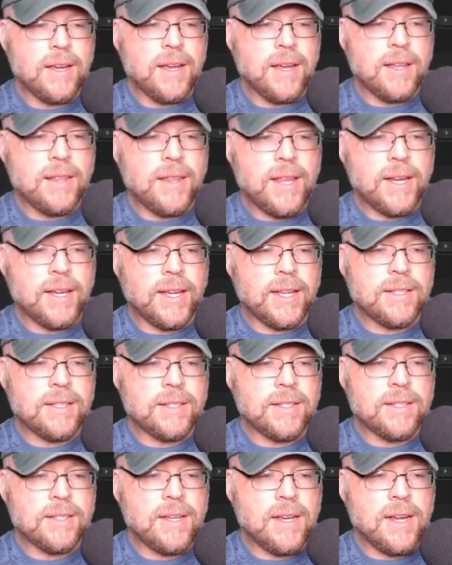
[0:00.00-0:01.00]
that gets
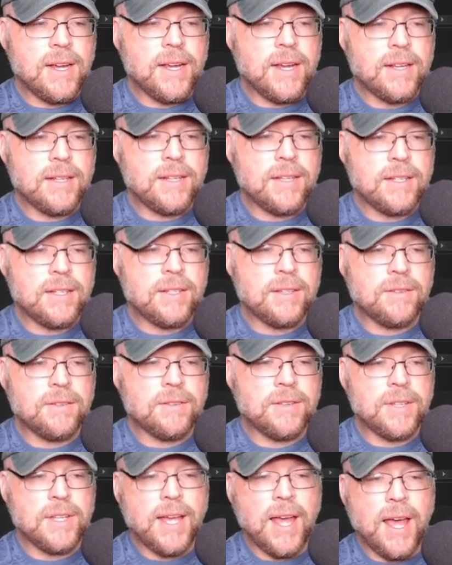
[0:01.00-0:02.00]
assigned
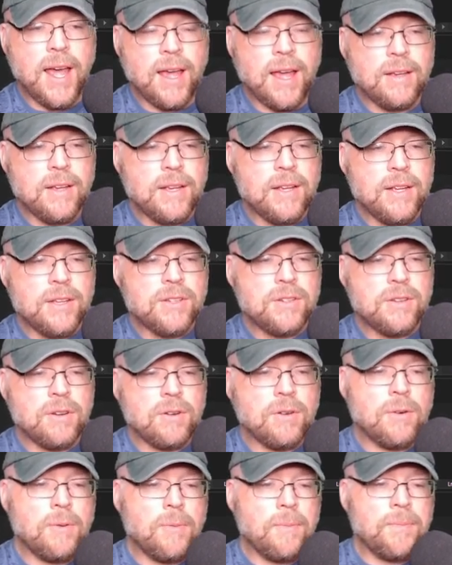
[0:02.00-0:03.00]
to the A.
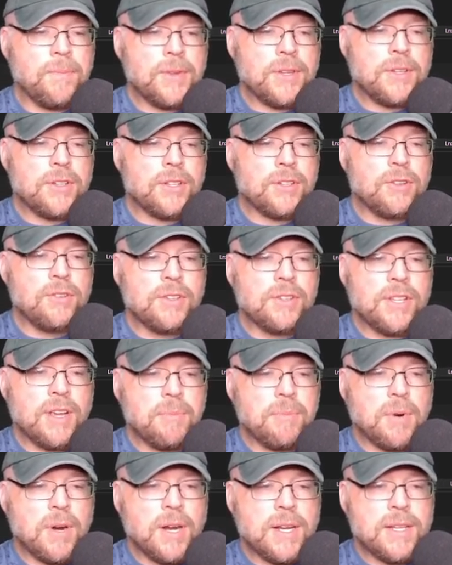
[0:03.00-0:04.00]
So it's a
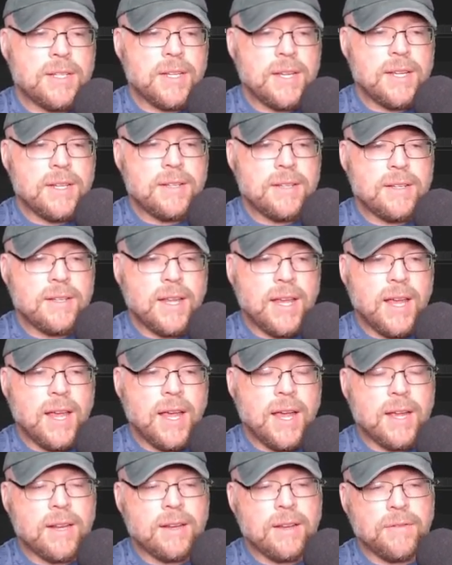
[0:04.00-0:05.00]
two-step process.
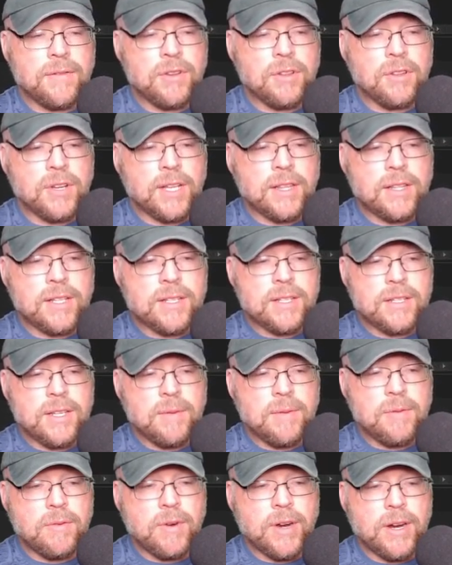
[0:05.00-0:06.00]
And if you look at this
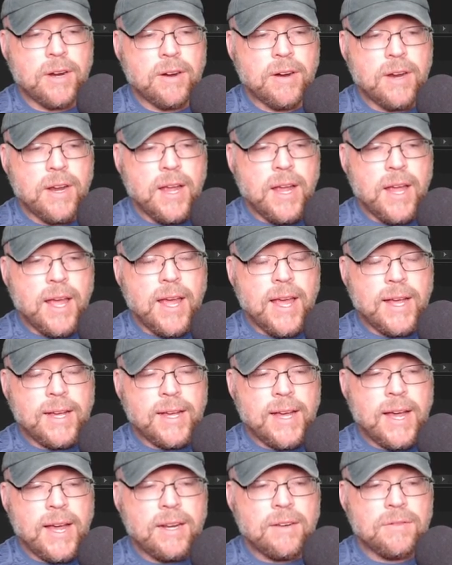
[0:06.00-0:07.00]
statement right here, it
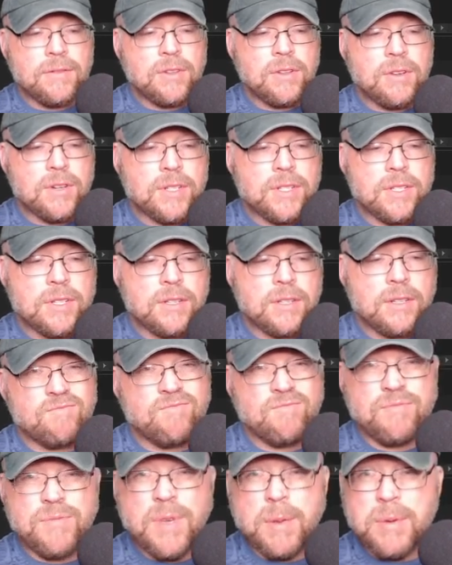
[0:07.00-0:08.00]
kind of looks
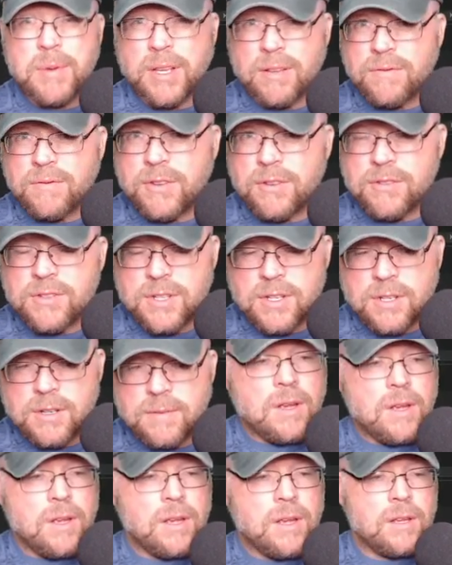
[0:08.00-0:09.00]
maybe confusing.
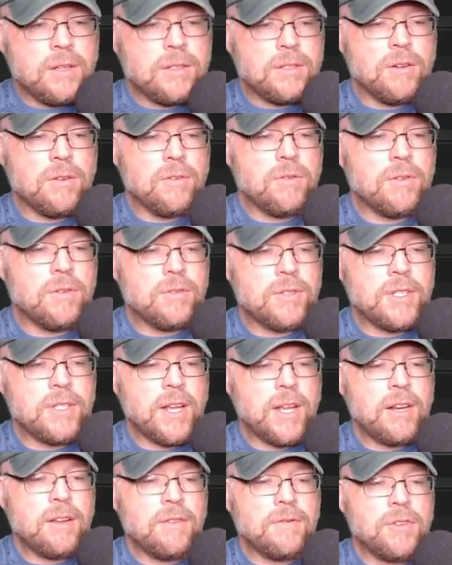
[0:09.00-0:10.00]
So
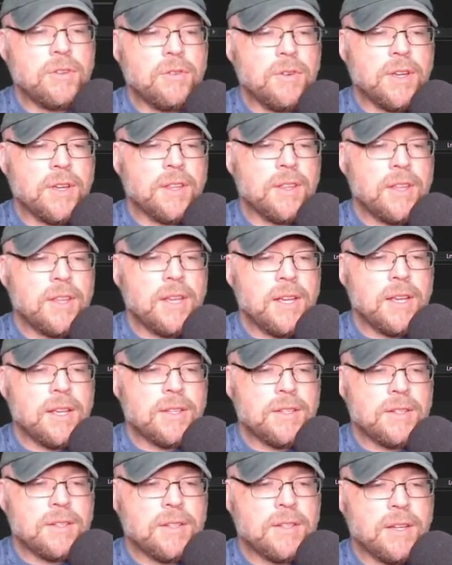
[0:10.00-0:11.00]
instead of doing
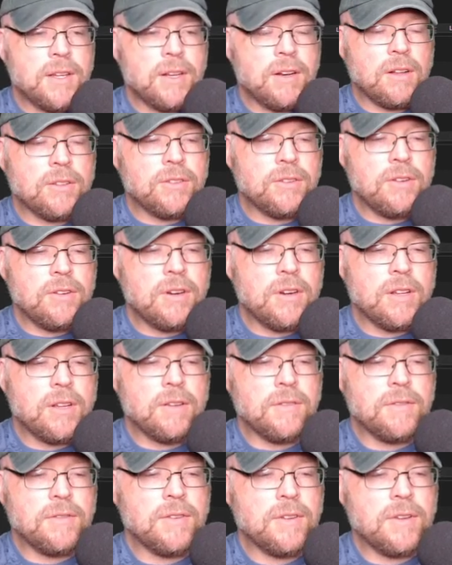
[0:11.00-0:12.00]
this, an
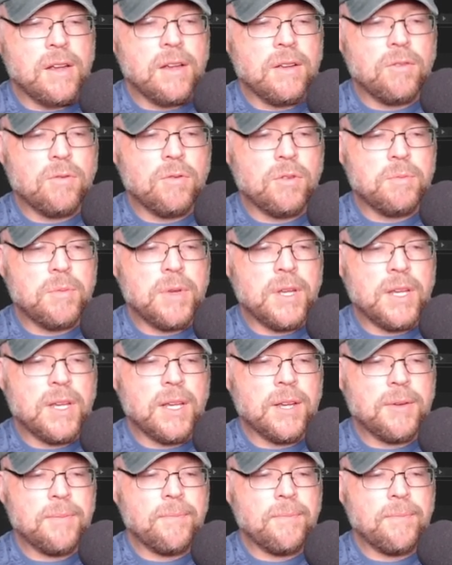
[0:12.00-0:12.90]
alternative would be